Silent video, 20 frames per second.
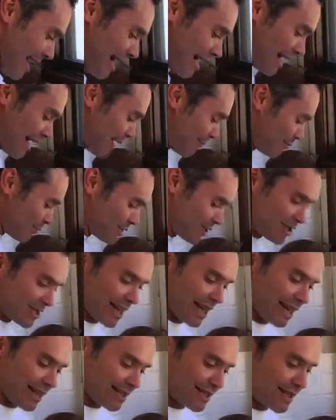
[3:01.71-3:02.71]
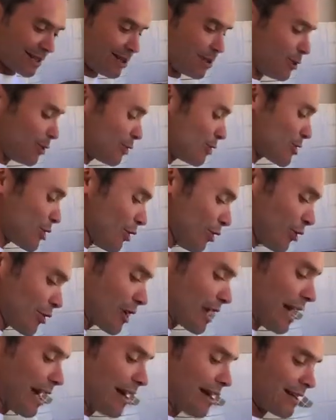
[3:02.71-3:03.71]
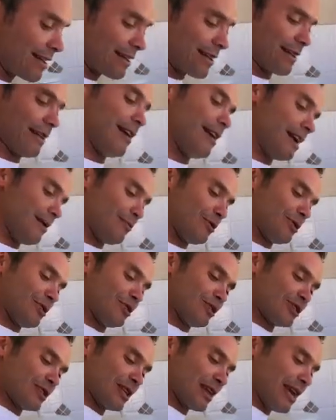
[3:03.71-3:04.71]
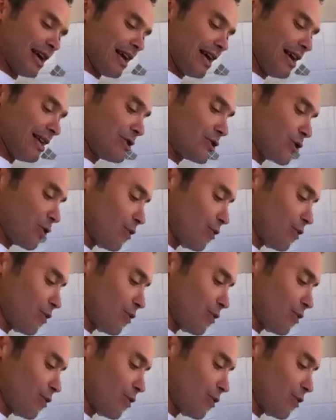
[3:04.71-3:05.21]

Lemon zest, use organic lemons, is